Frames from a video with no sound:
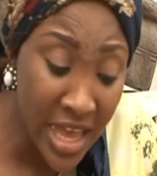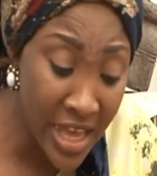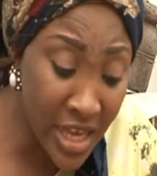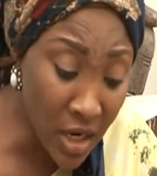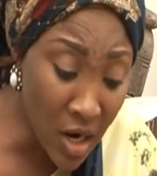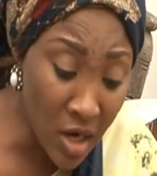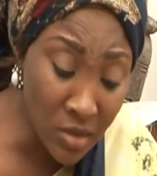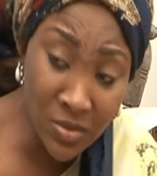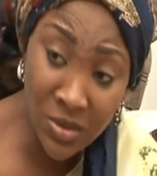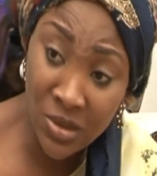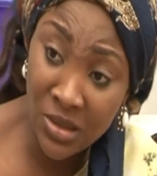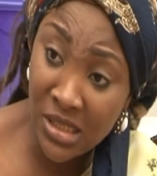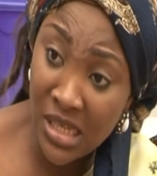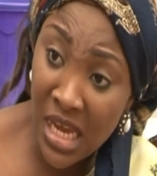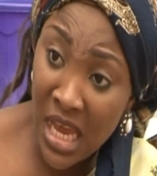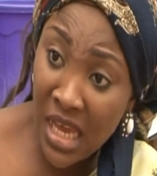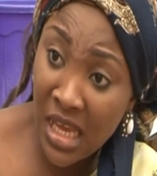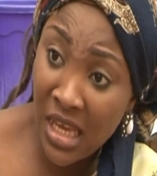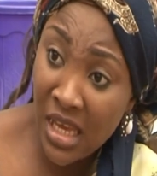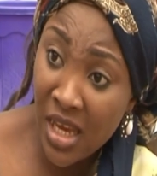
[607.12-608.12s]
He come
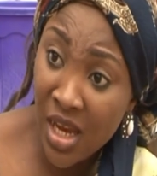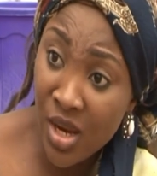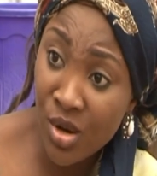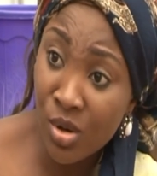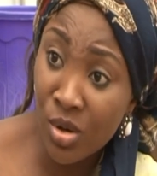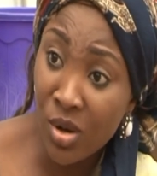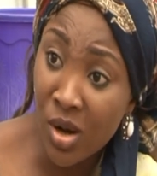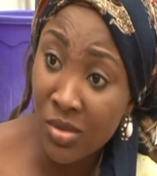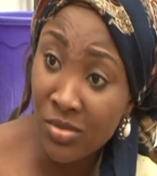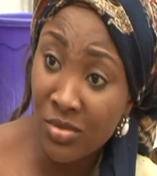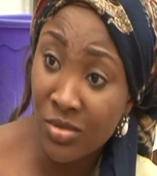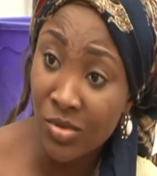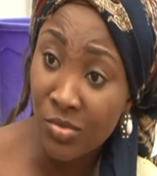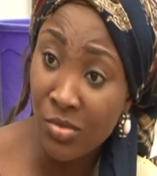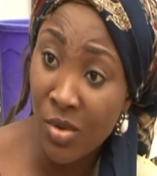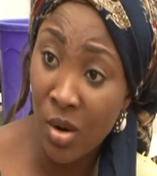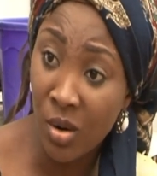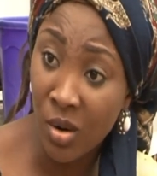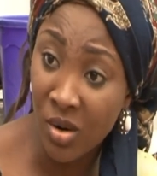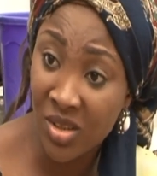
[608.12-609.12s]
today, he no come
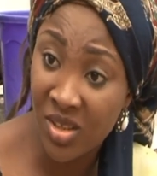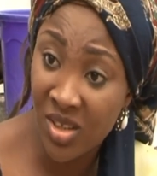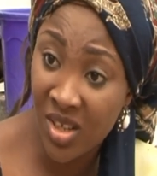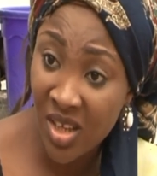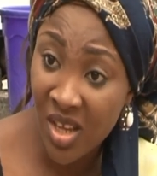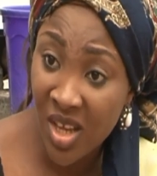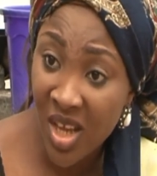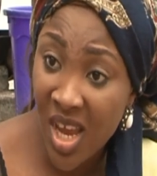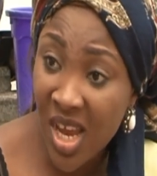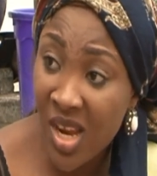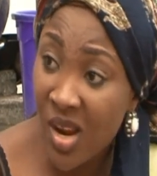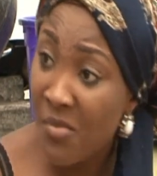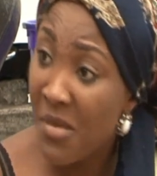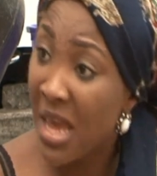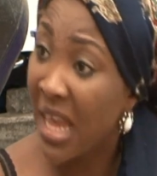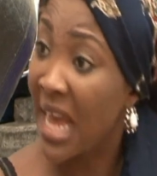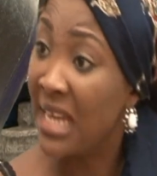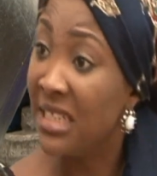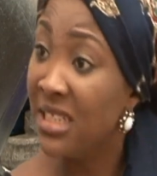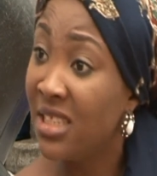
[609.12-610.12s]
tomorrow. He no
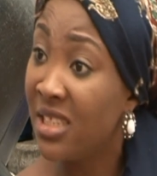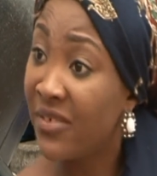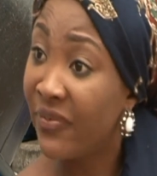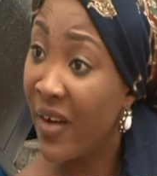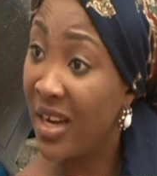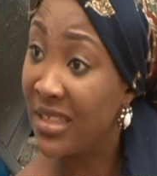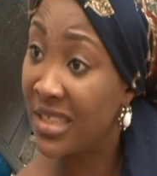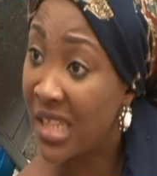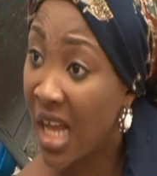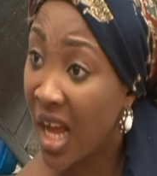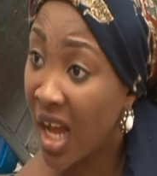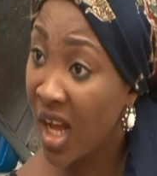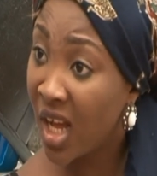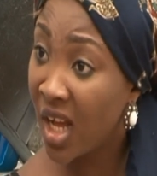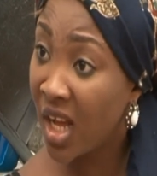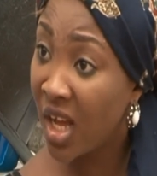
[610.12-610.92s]
make any difference now.